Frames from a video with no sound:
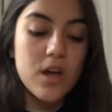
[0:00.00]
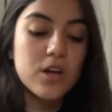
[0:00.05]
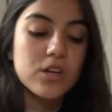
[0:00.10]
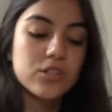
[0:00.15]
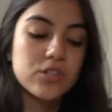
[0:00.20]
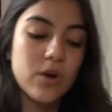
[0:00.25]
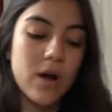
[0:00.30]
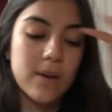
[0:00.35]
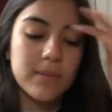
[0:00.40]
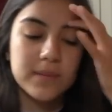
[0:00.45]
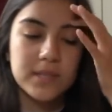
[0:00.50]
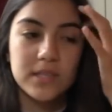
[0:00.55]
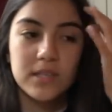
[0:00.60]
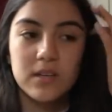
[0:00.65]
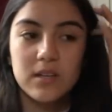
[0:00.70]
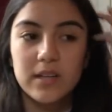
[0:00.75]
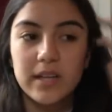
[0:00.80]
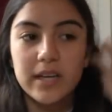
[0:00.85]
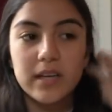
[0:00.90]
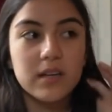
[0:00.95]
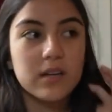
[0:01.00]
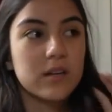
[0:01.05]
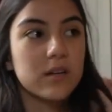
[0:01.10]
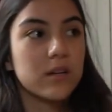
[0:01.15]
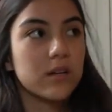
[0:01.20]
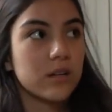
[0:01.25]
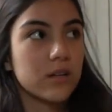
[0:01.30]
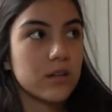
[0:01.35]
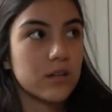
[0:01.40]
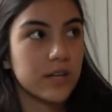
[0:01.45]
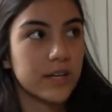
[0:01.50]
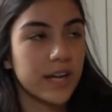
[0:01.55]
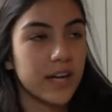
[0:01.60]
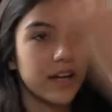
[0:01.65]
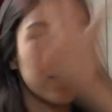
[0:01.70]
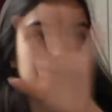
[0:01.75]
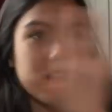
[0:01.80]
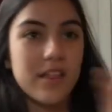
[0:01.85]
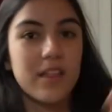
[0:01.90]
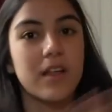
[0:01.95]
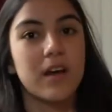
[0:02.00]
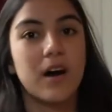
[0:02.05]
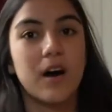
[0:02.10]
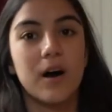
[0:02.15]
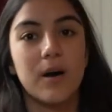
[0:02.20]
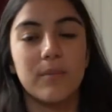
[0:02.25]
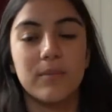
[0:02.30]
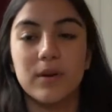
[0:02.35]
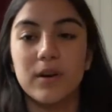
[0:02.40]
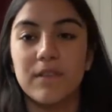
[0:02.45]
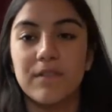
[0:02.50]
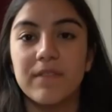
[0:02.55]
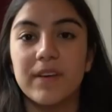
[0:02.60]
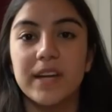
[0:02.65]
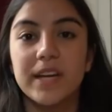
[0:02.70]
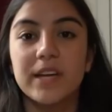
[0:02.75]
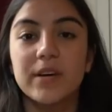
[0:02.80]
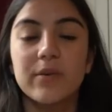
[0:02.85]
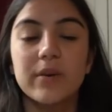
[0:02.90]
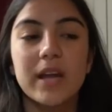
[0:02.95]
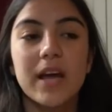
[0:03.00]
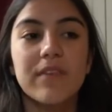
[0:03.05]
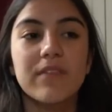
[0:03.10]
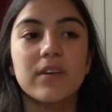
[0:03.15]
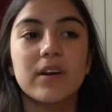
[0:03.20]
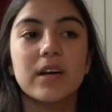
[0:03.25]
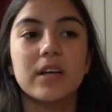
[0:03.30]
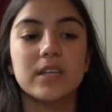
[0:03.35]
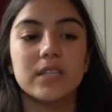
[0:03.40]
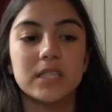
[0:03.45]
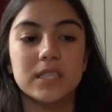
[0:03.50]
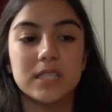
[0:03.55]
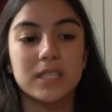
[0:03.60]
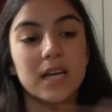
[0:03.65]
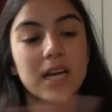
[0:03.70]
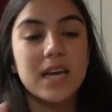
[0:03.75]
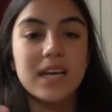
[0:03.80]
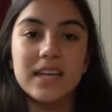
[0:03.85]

so I'm just gonna like look at her figure or whatever and just